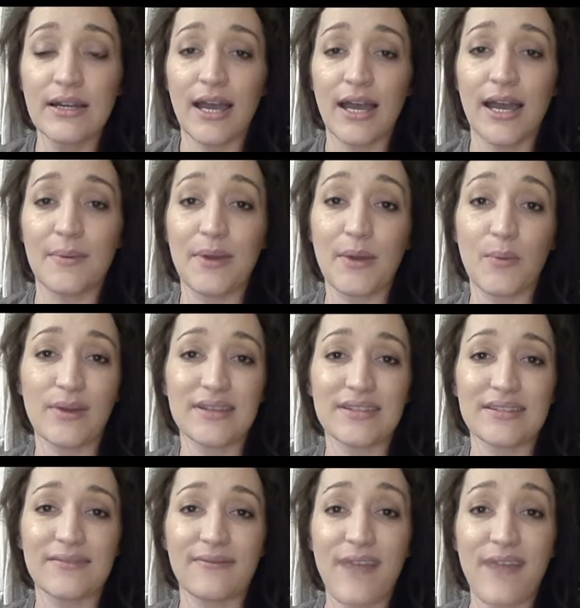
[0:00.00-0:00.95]
It
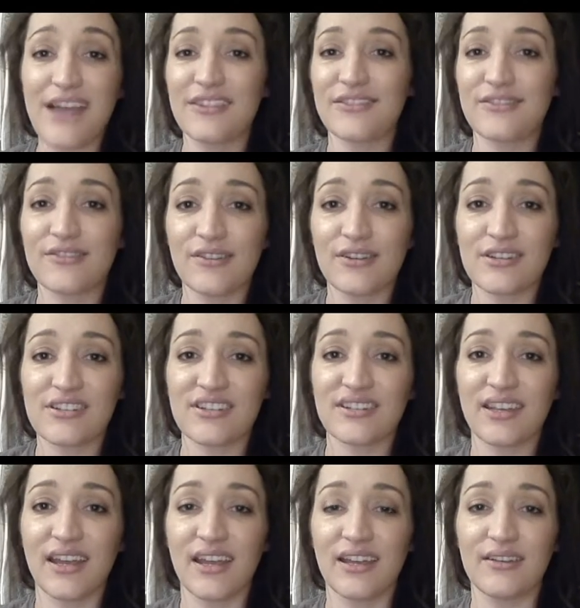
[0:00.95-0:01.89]
was faster to
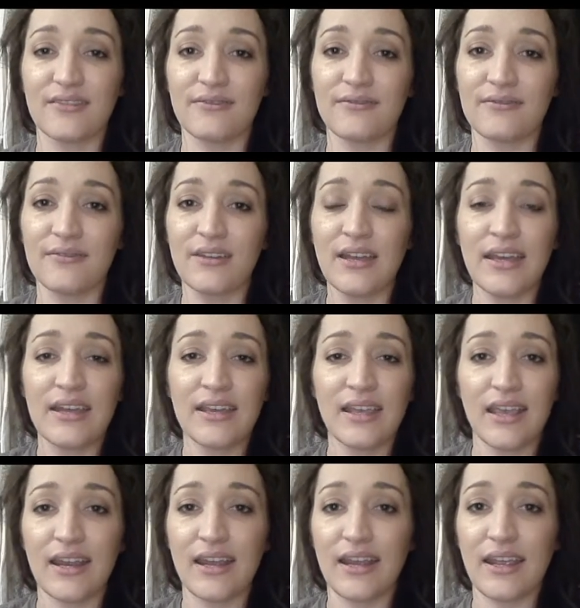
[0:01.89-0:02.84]
just kind of
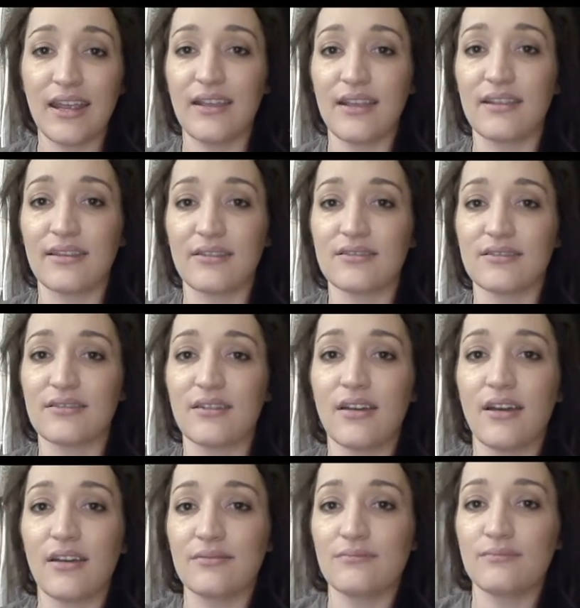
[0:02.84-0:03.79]
get in. There's
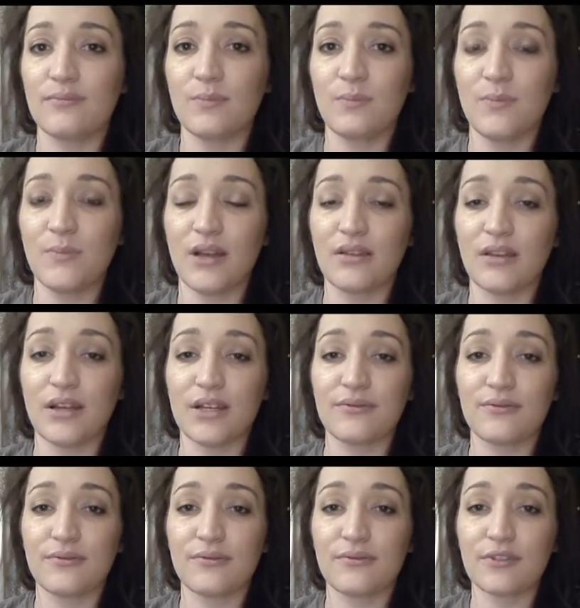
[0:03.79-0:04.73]
not a lot
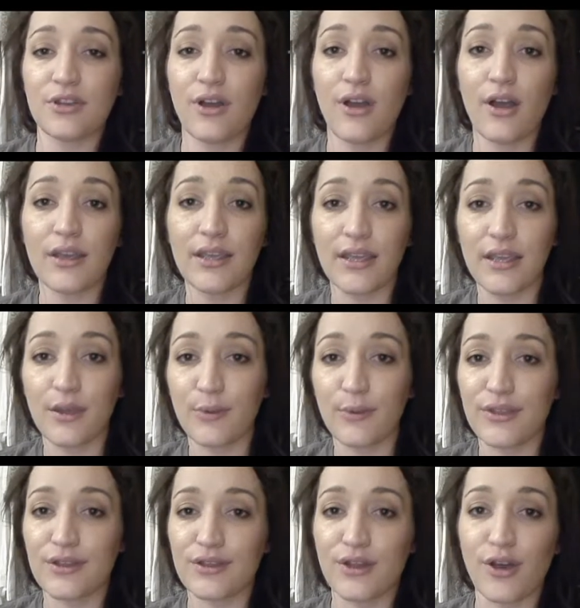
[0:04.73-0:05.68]
of talking
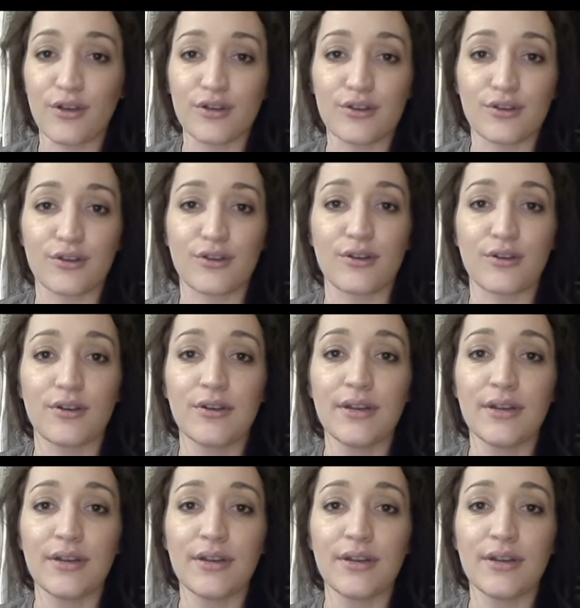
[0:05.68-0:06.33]
with the doctor.